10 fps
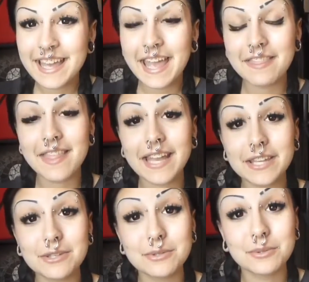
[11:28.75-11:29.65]
and
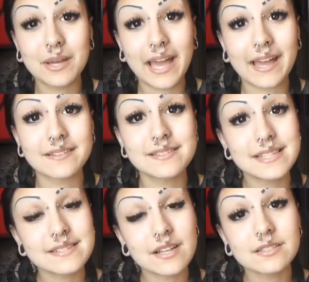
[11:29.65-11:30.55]
then you add
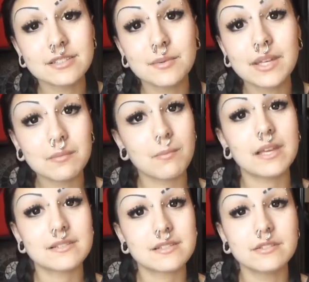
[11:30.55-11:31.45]
sea salt to it and
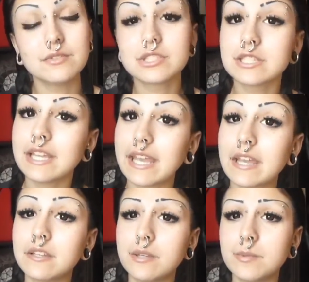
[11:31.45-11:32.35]
make a solution,
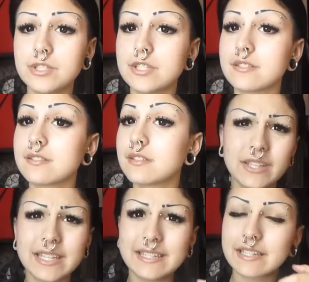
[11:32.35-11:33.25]
and you would just
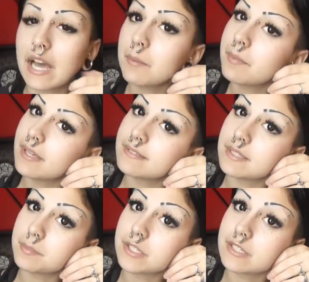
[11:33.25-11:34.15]
fill it in a cup and
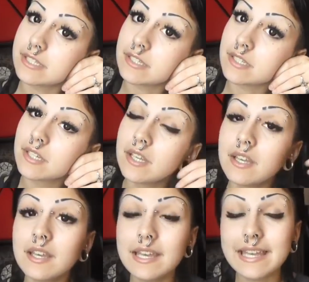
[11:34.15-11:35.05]
dip your ear
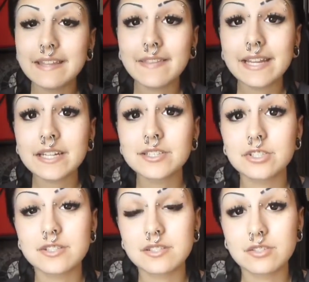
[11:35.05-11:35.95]
in there
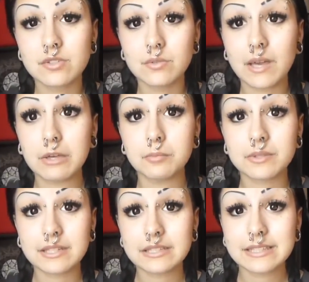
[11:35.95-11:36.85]
just to help
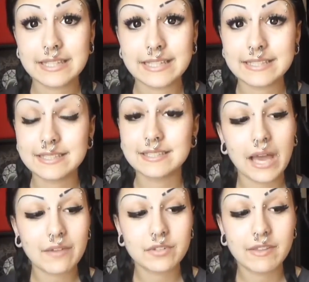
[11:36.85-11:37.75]
clean it.
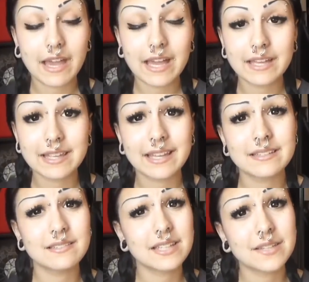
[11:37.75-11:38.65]
After that,
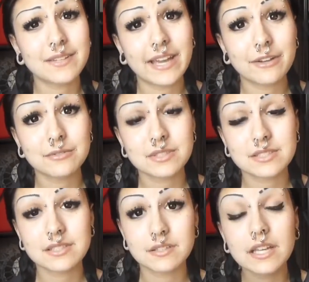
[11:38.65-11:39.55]
again, leave it
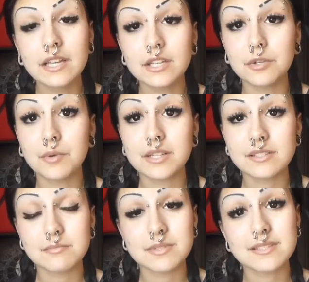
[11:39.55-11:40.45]
out. You want
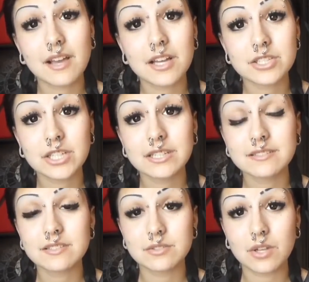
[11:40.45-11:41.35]
to massage
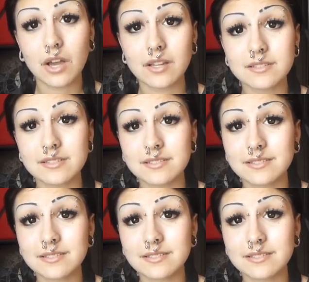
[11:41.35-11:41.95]
it, not